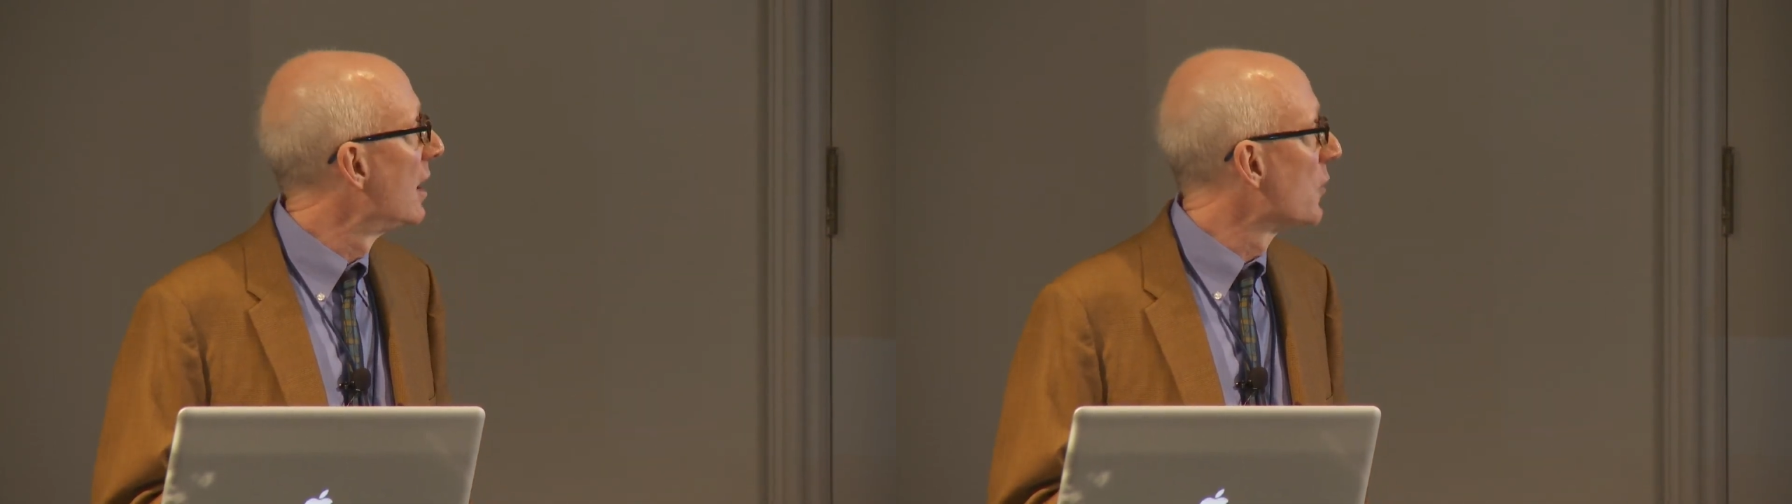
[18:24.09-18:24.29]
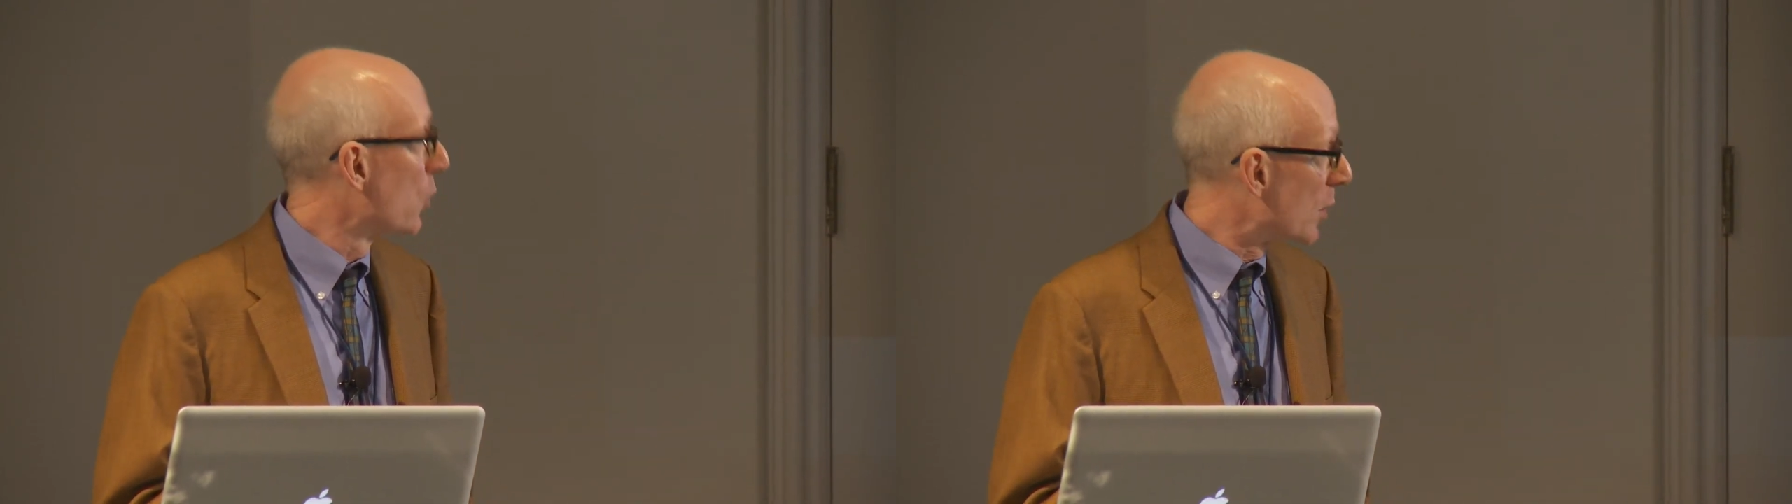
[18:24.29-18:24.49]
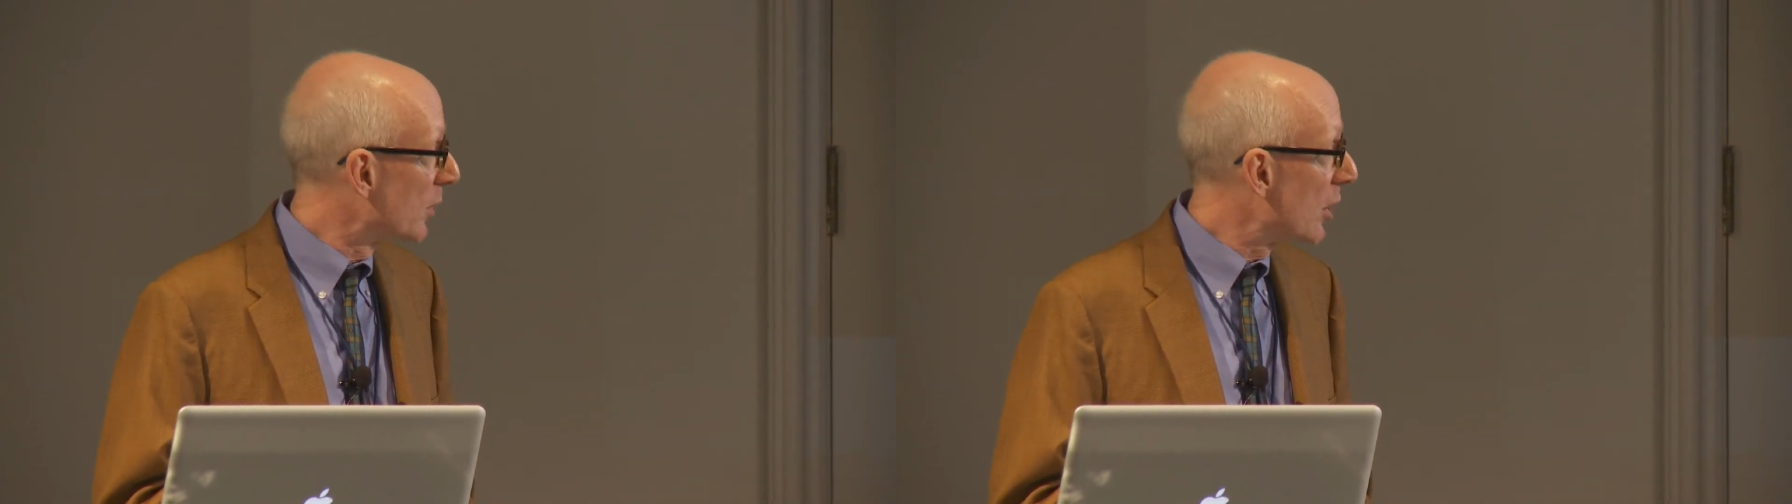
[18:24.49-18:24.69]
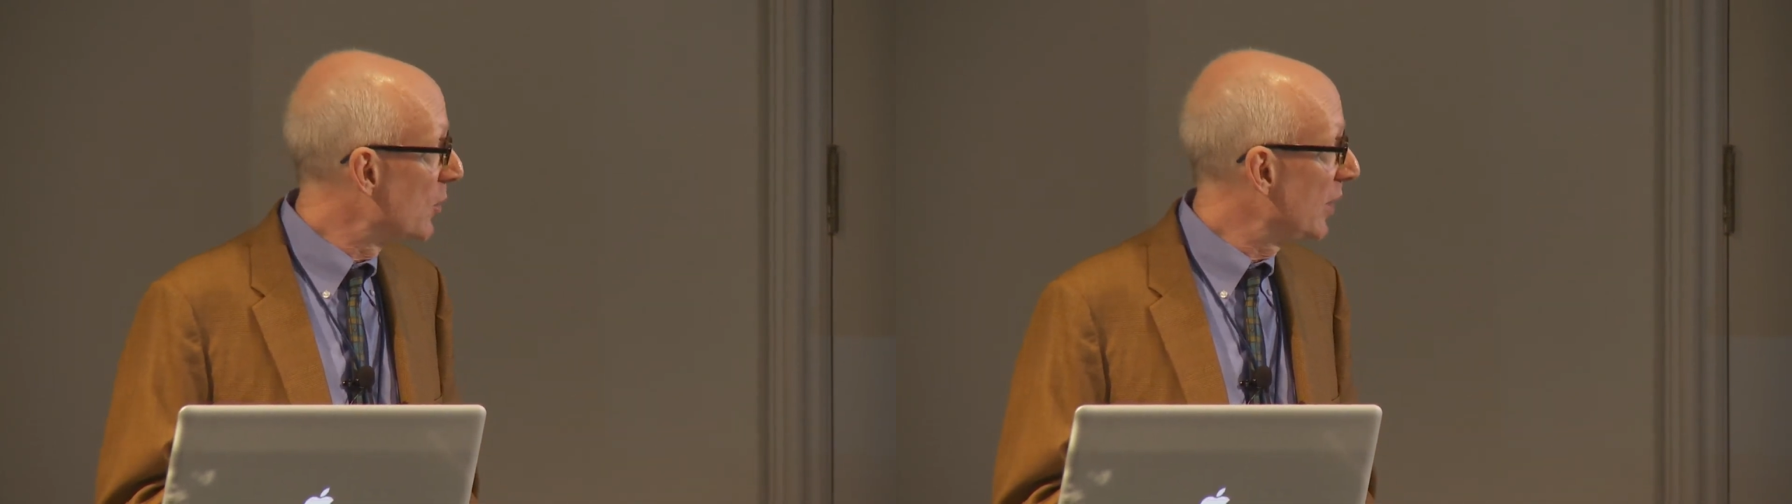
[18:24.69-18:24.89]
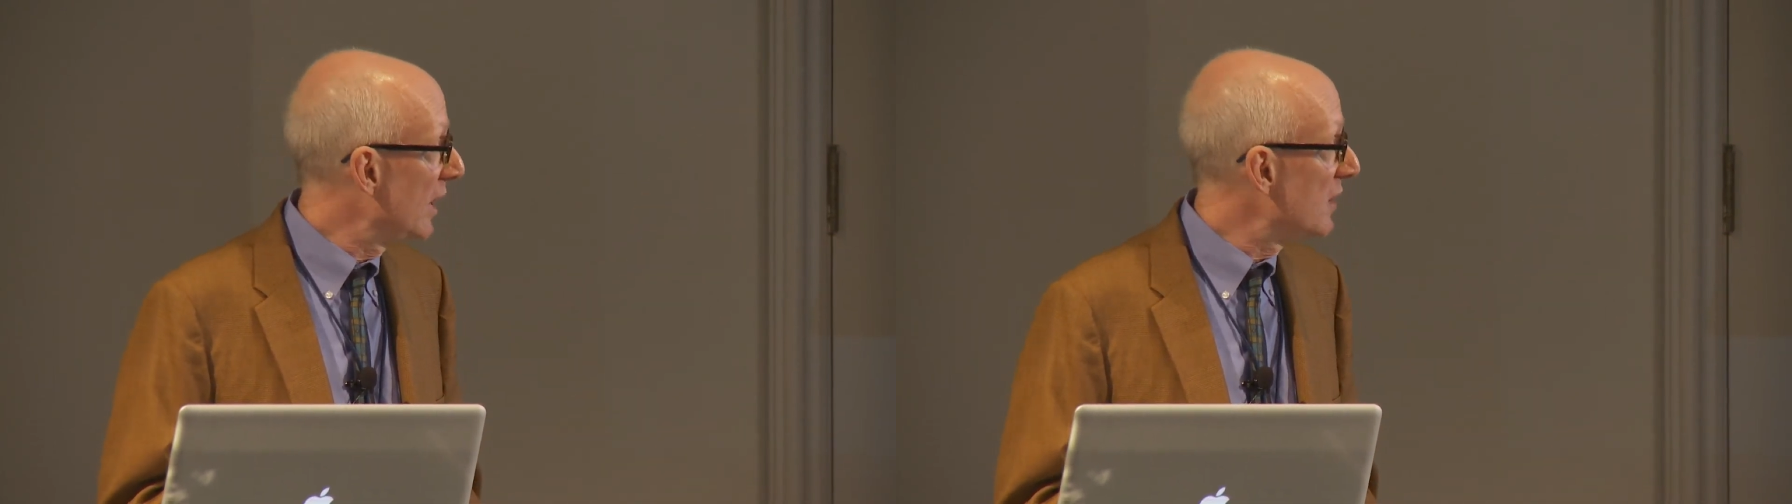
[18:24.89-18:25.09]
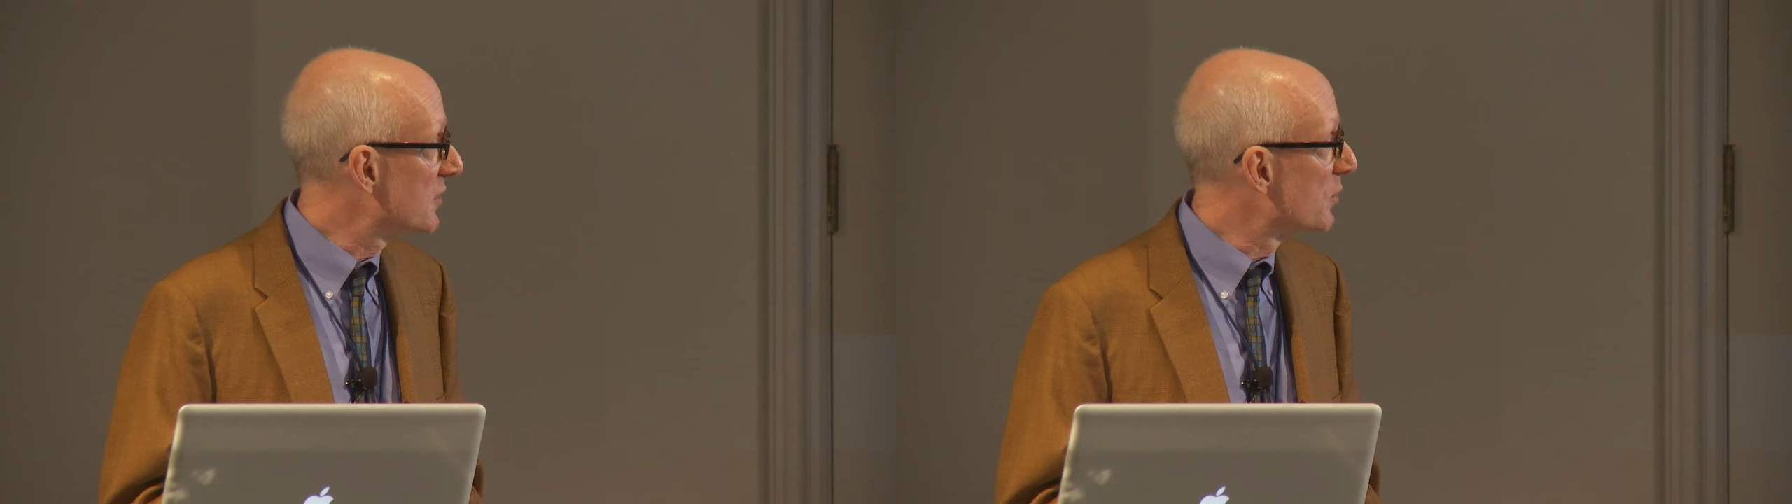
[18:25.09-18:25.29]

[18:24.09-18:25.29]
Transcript: The warm glow piece is